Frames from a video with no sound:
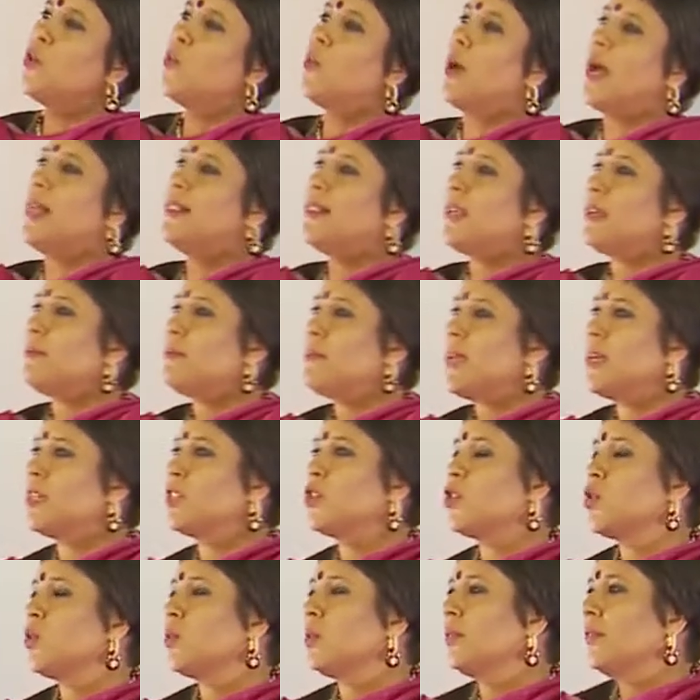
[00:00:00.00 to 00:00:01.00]
know, while that
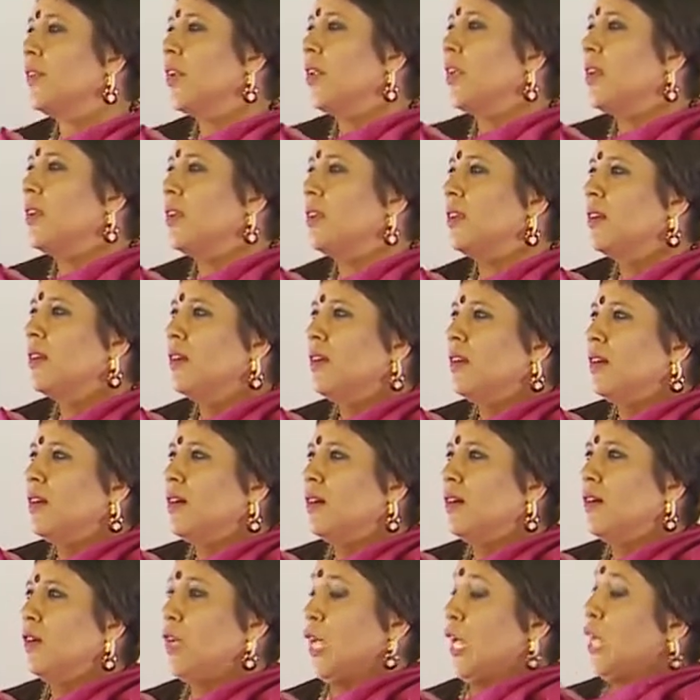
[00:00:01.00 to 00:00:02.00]
makes you a very
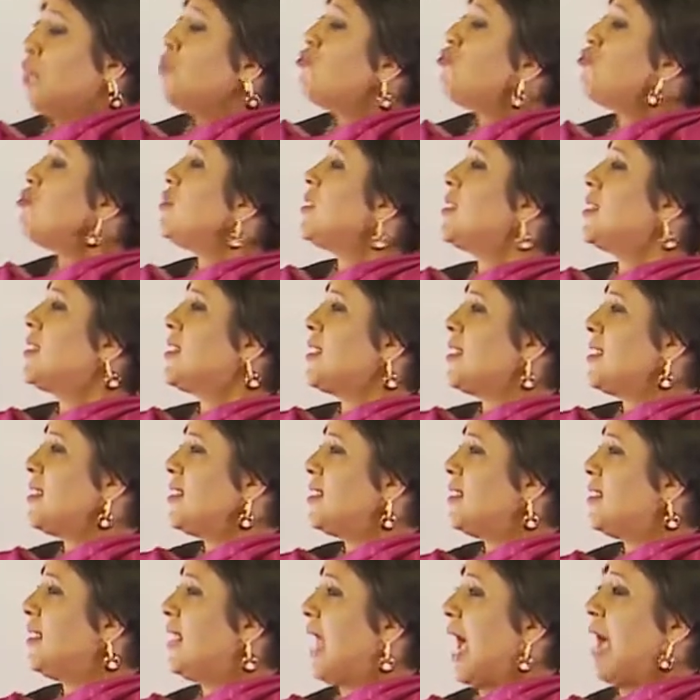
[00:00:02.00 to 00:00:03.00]

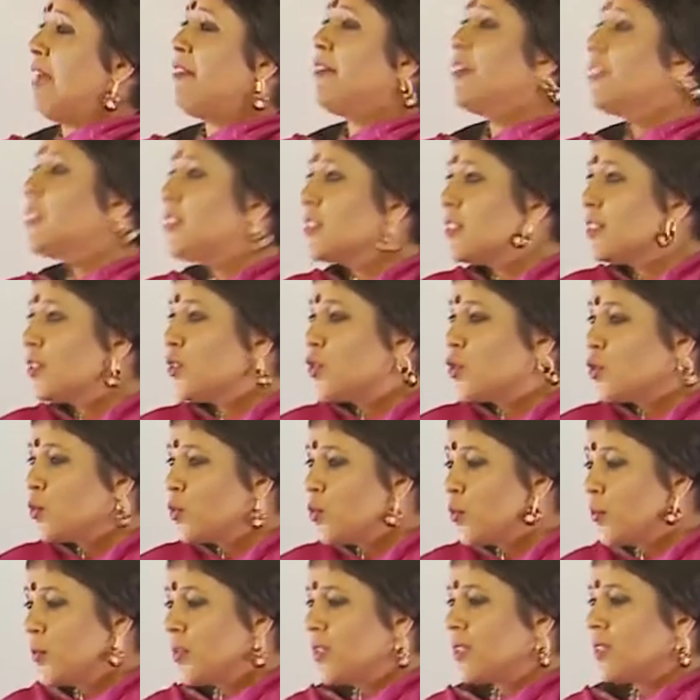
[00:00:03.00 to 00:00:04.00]
interesting character
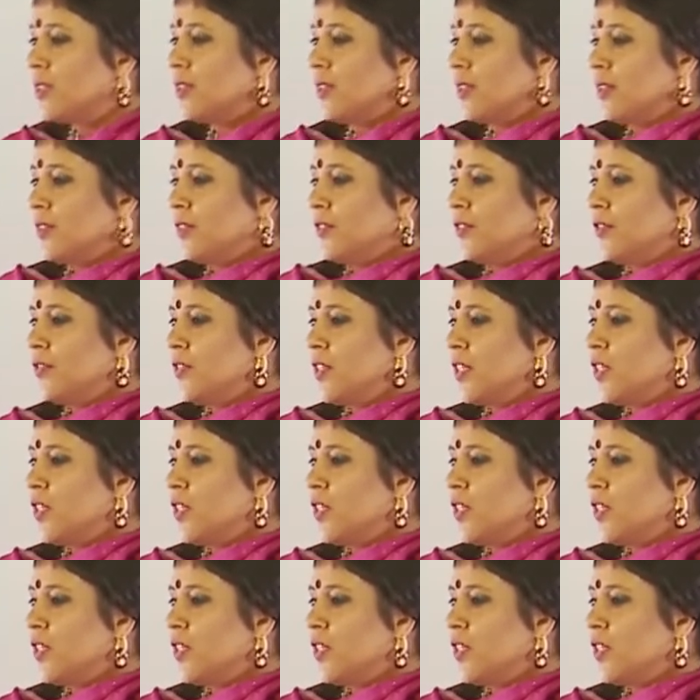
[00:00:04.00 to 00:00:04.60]
to observe,